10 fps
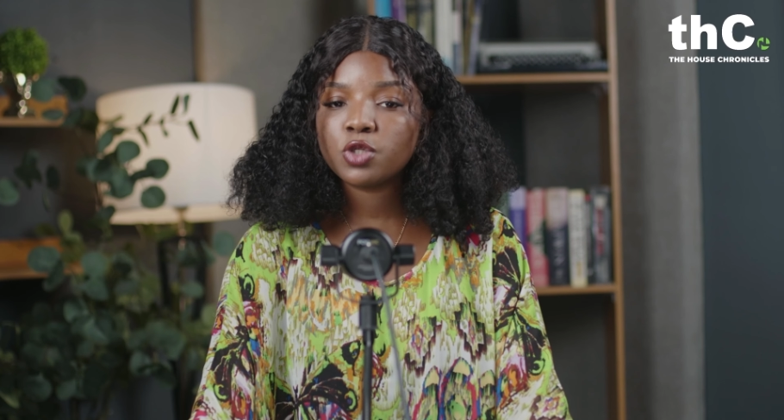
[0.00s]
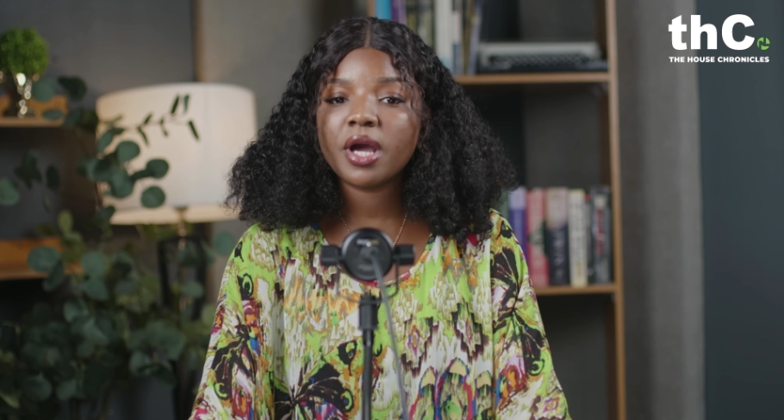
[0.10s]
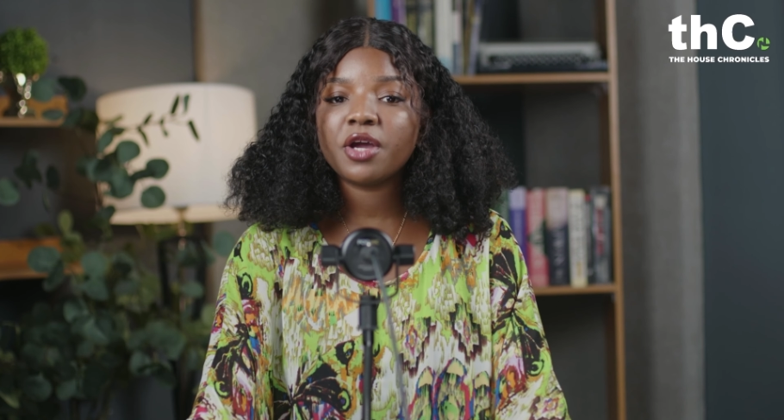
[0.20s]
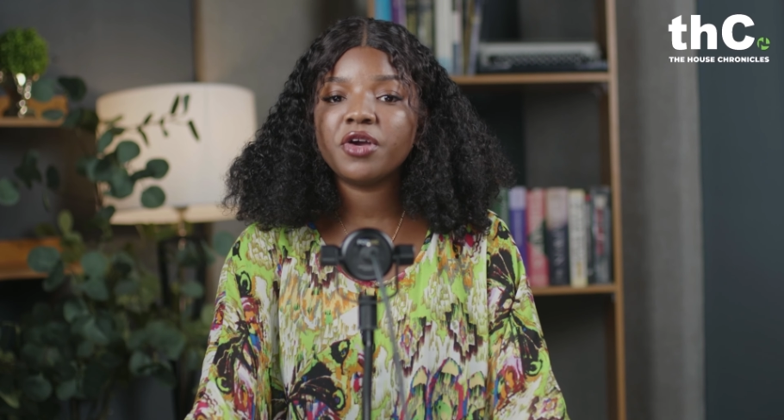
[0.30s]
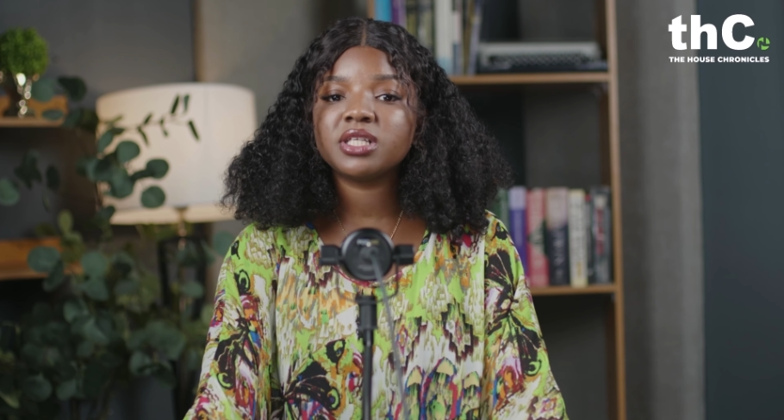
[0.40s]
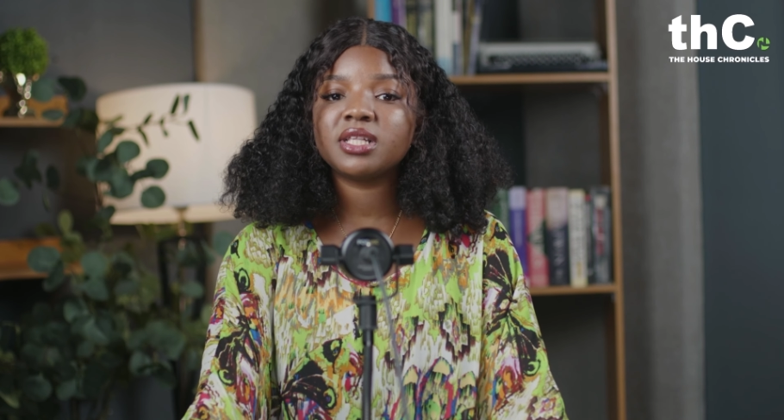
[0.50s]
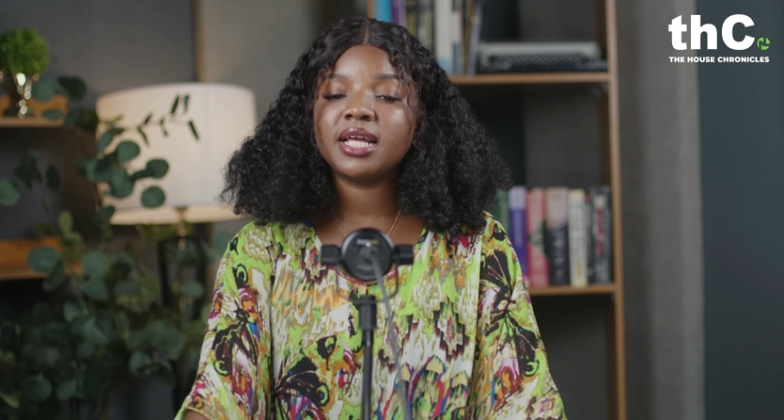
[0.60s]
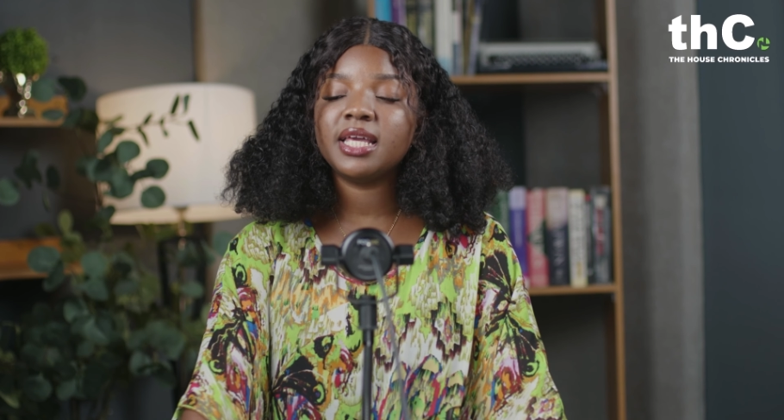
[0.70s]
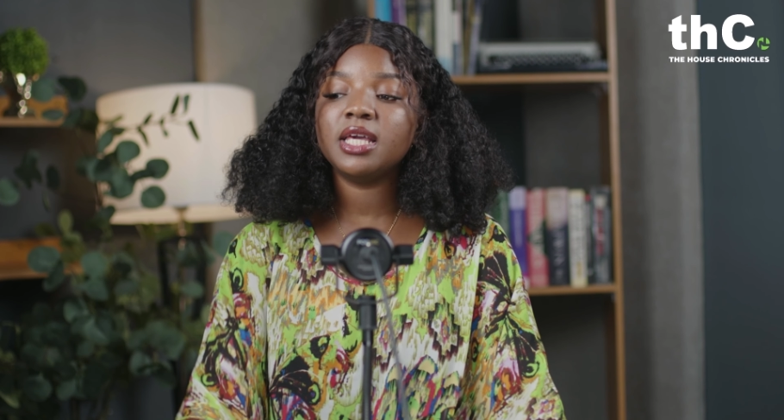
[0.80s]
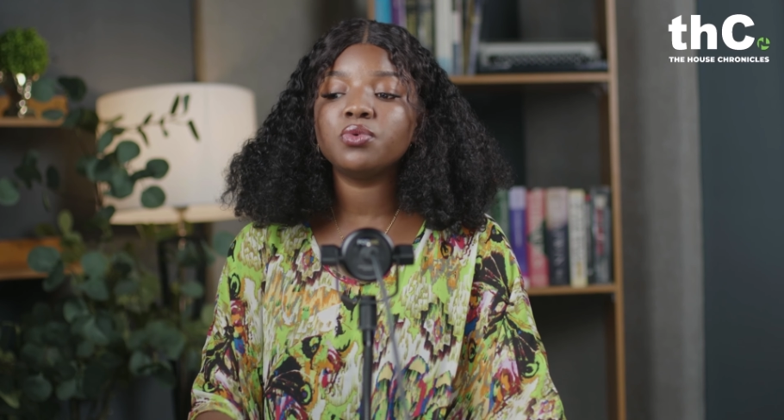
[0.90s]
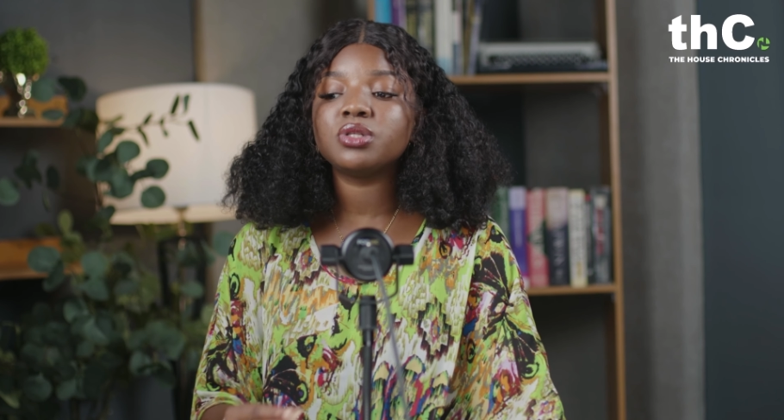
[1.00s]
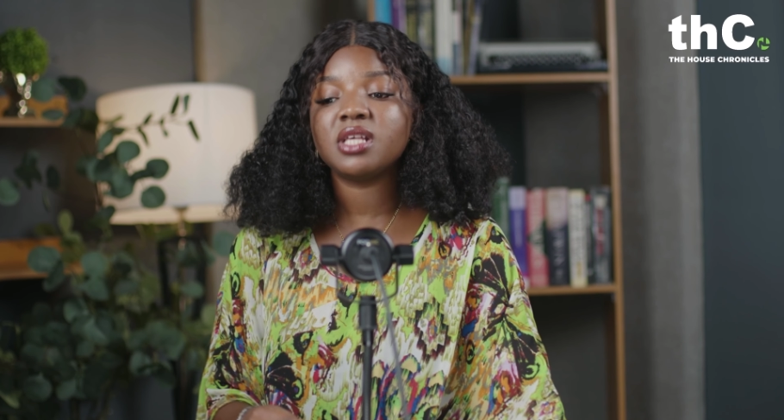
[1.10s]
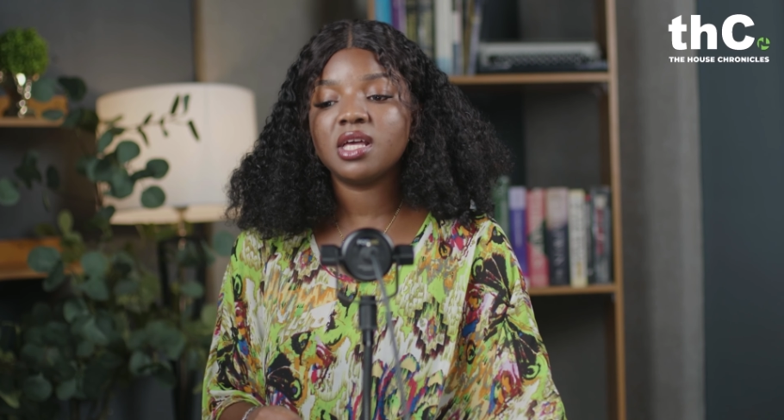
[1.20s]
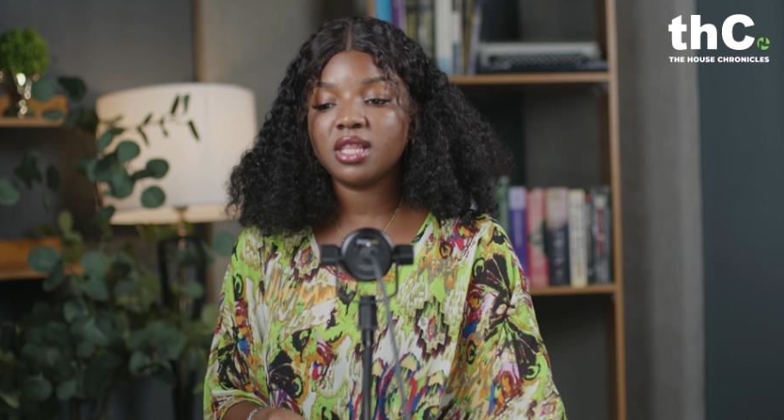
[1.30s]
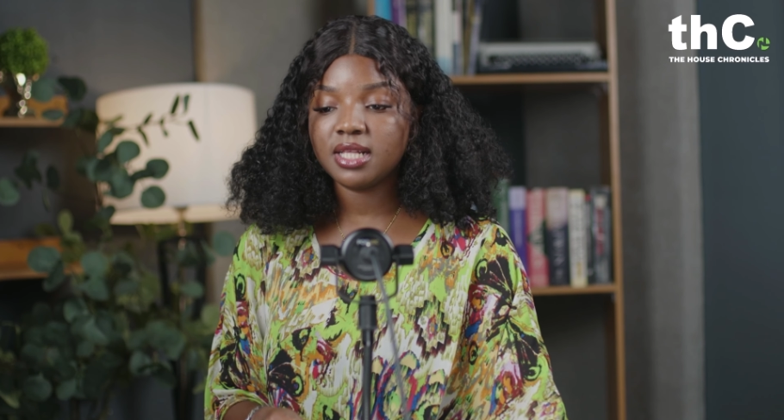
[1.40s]
crazy that he would say
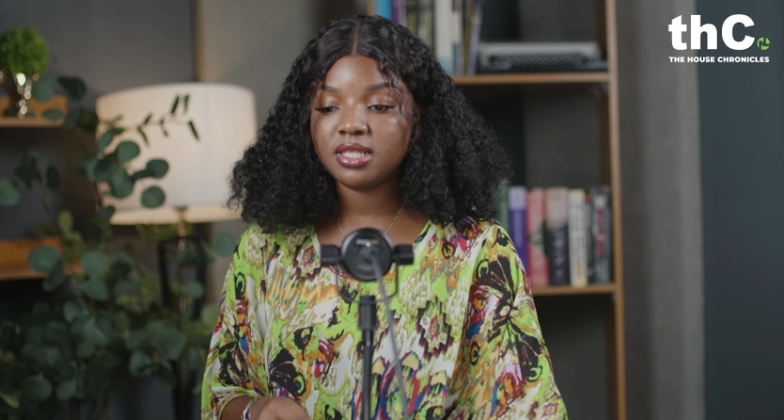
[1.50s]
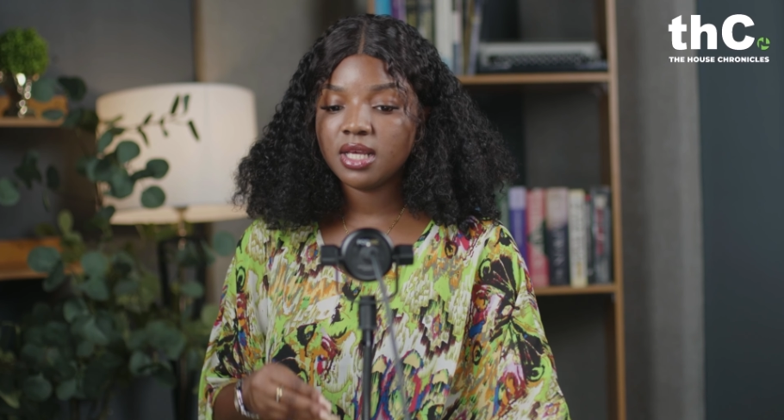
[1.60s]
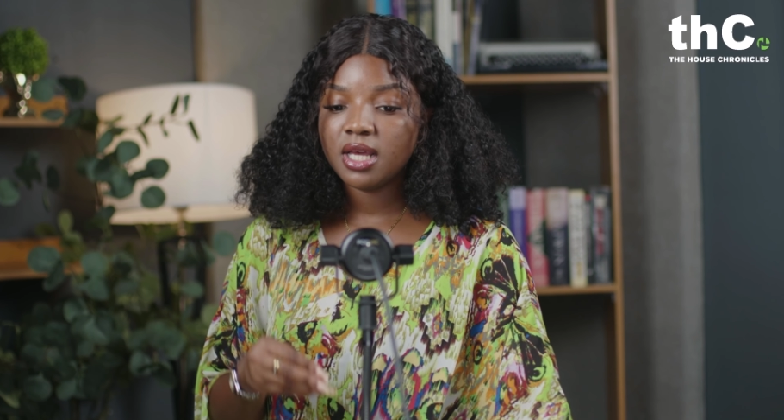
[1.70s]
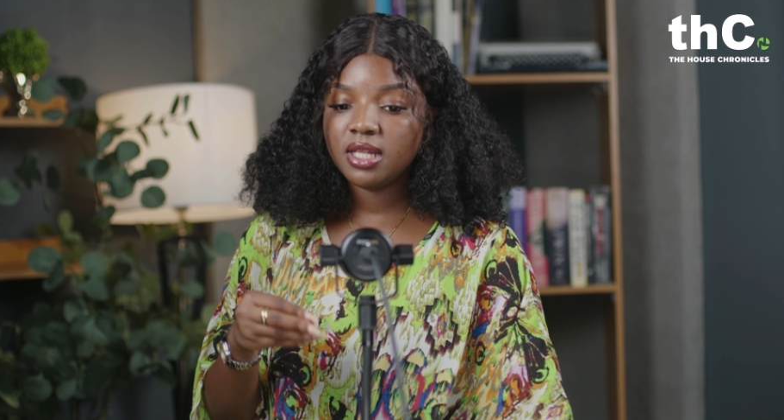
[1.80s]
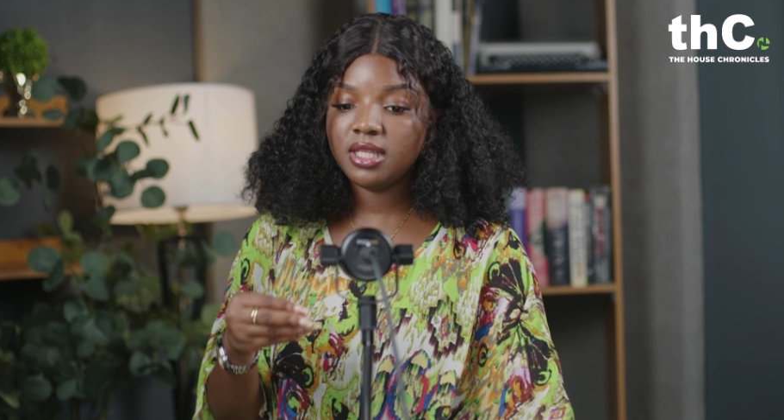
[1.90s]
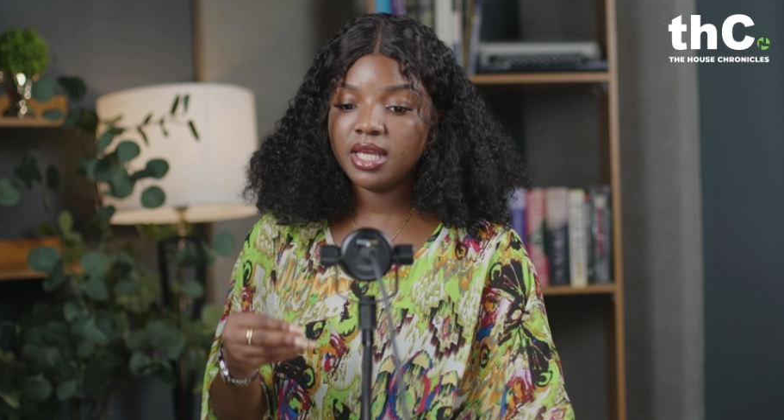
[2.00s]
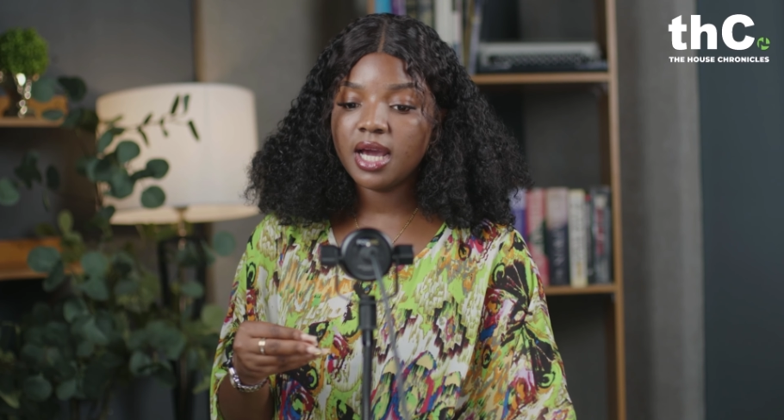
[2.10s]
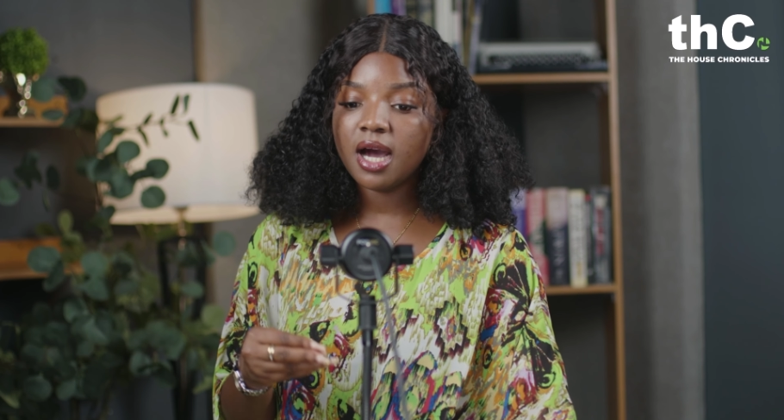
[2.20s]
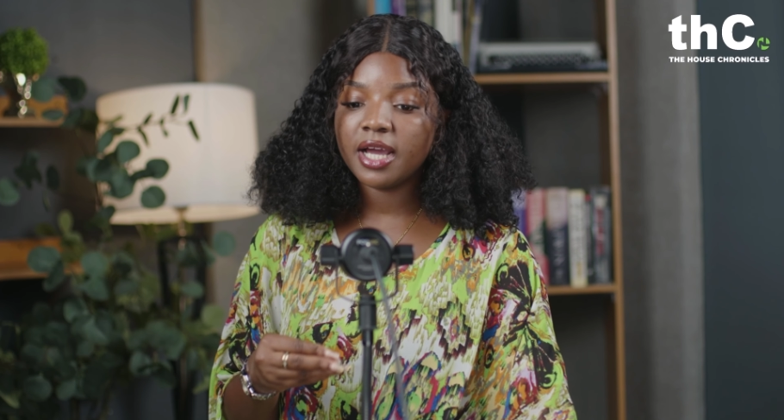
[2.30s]
that they are